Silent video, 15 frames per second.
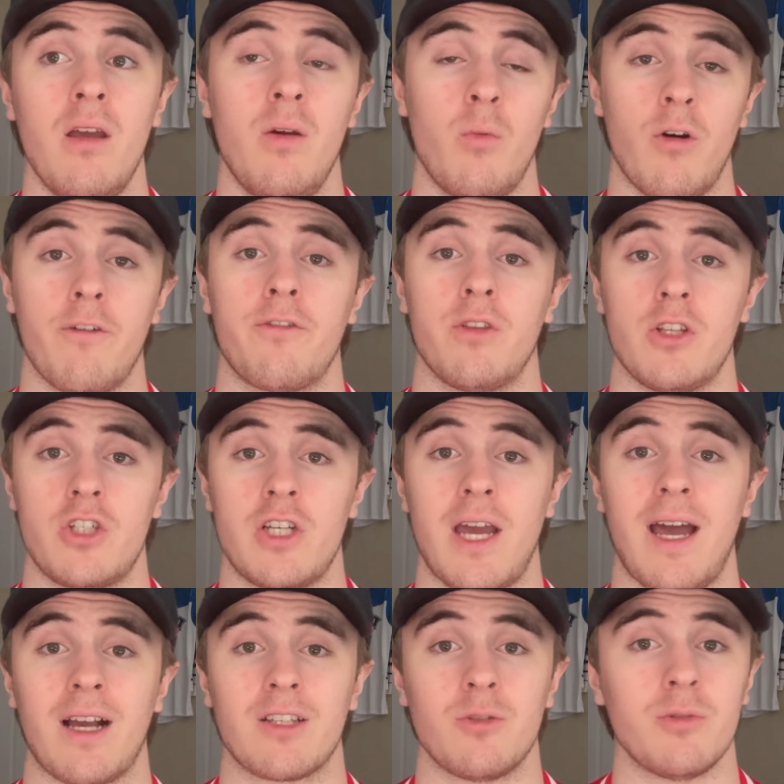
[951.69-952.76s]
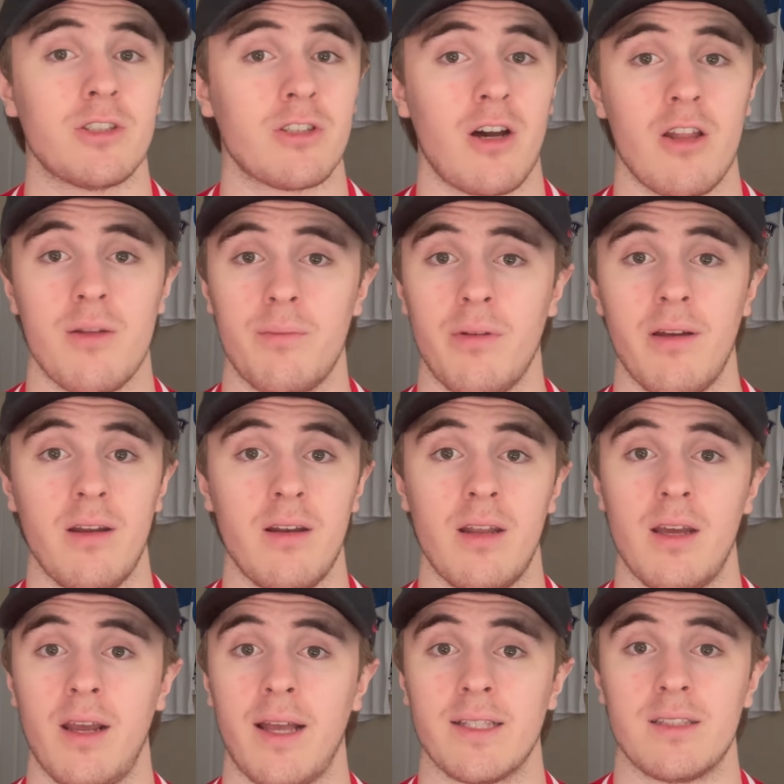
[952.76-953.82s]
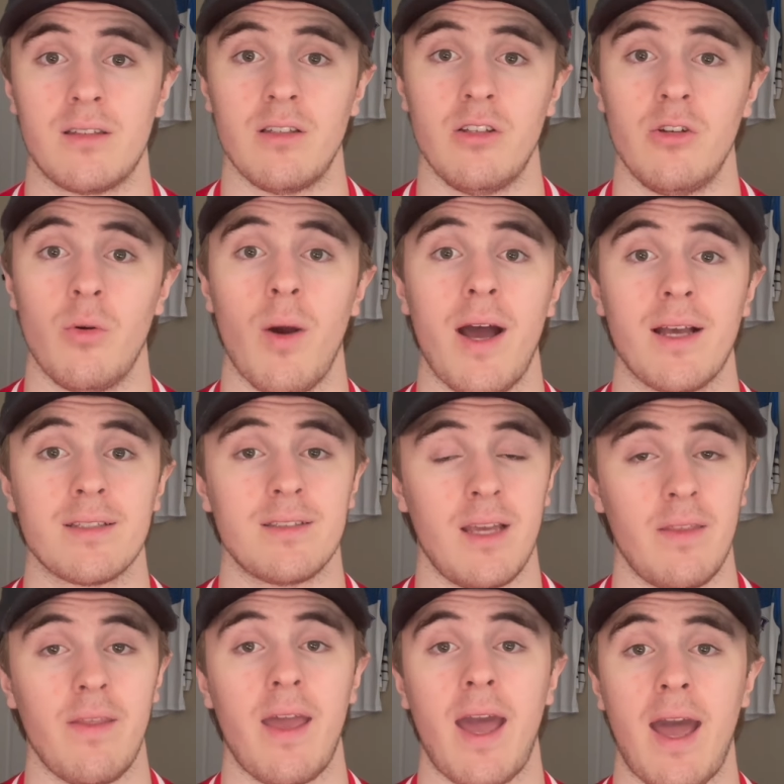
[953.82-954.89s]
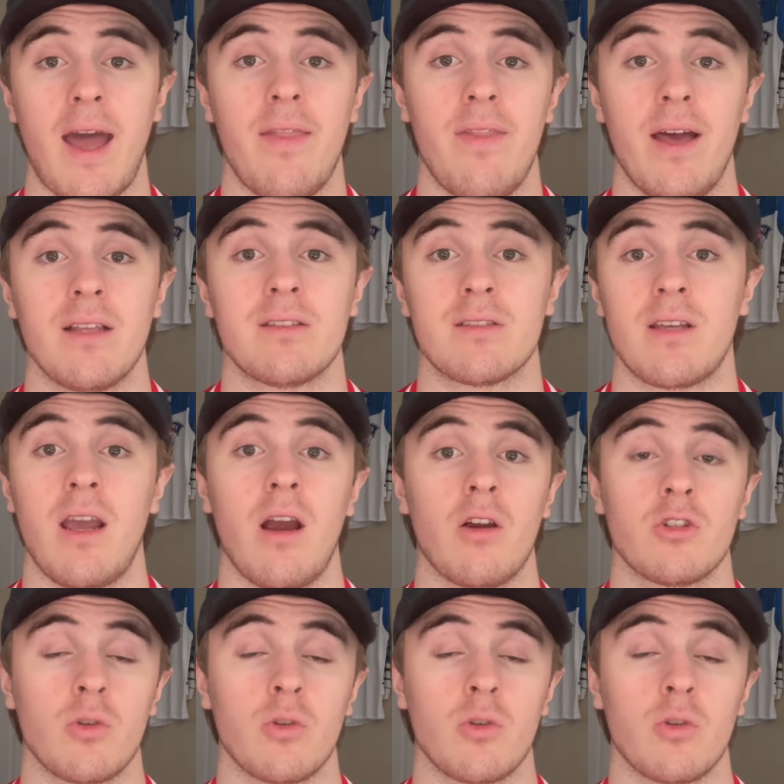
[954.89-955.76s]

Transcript: where for the Czechs, we saw them play today against the U.S., and they had that scare.